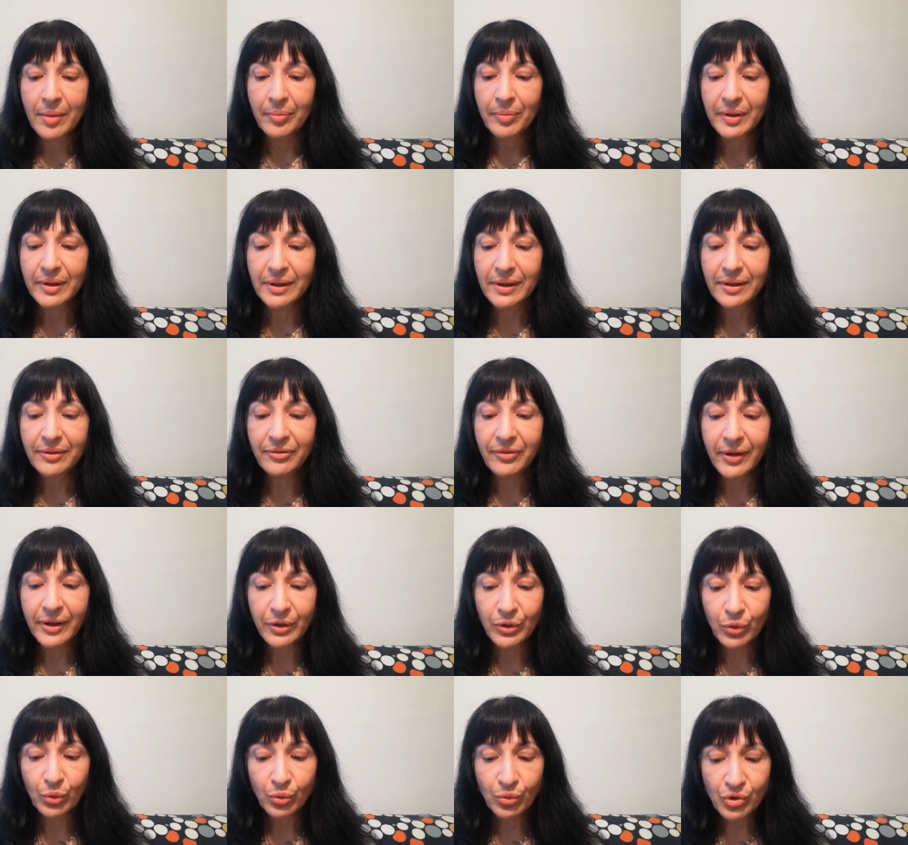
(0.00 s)
But if I
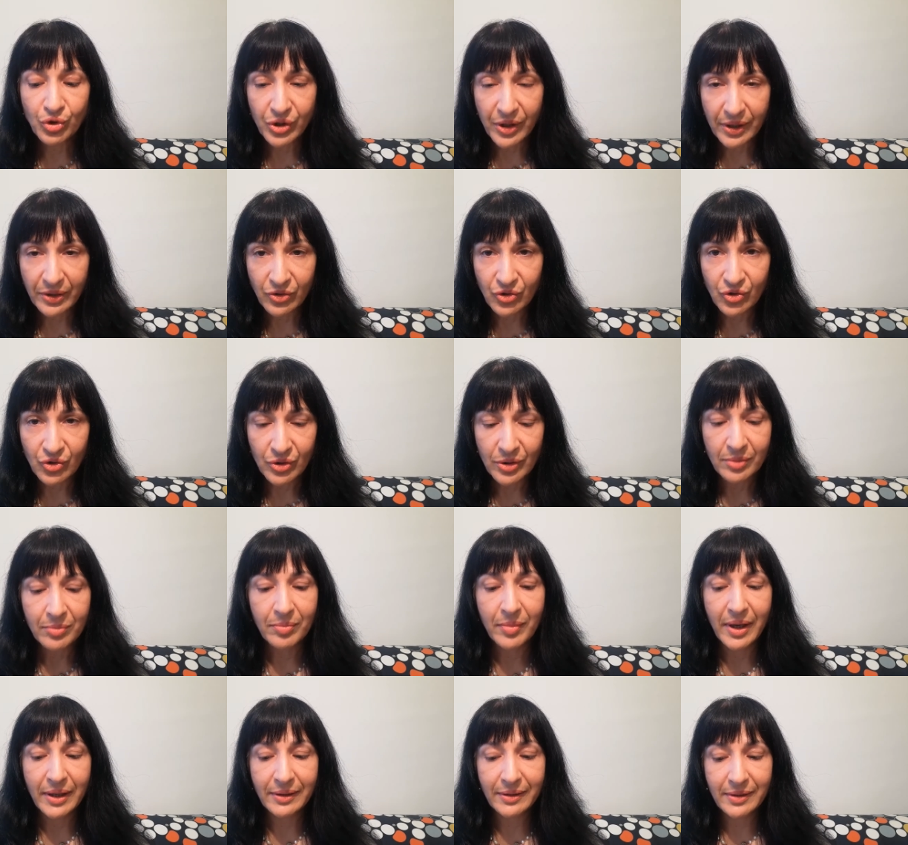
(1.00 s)
do judge,
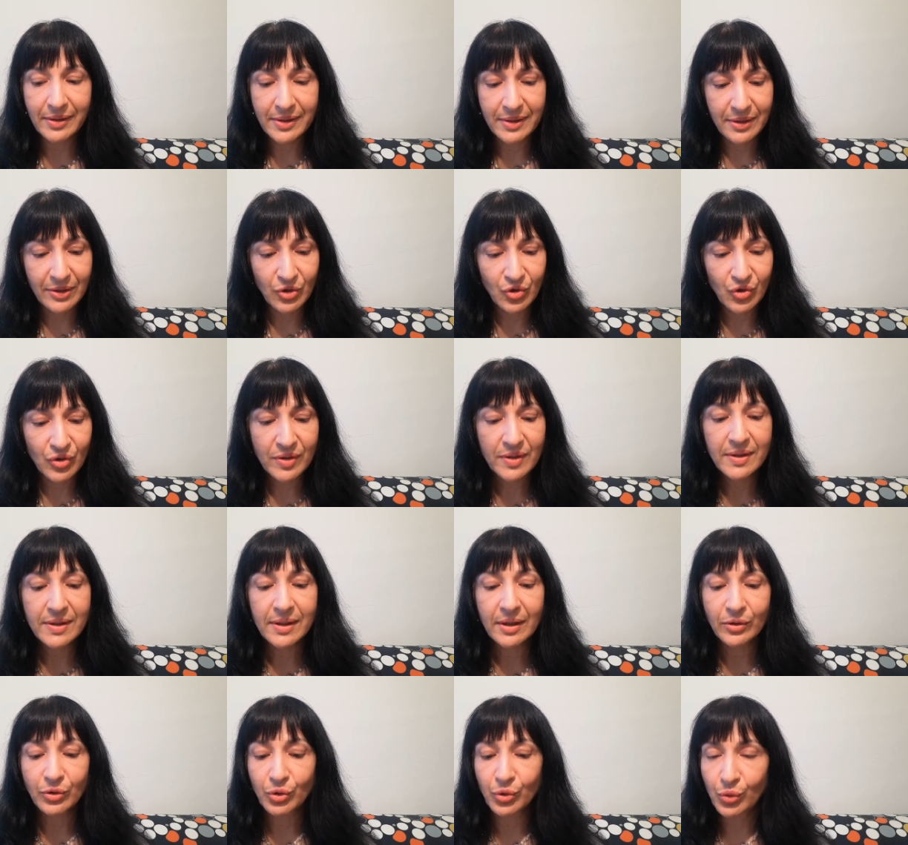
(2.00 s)
my decisions
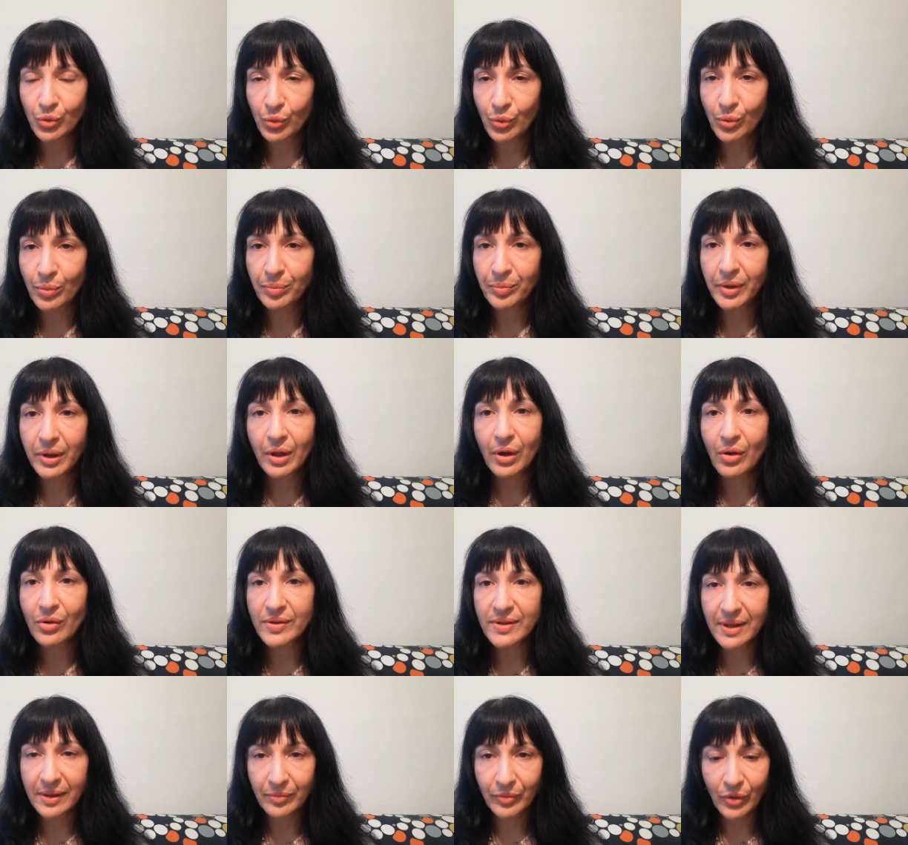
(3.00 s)
are true
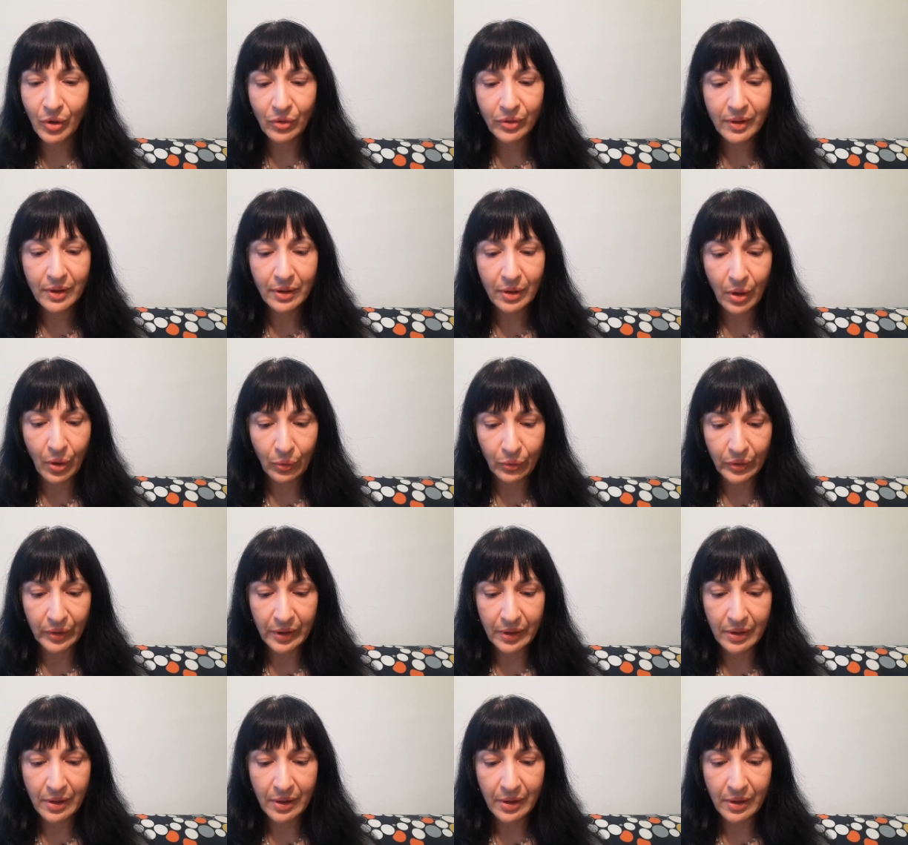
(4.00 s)
because I'm not alone.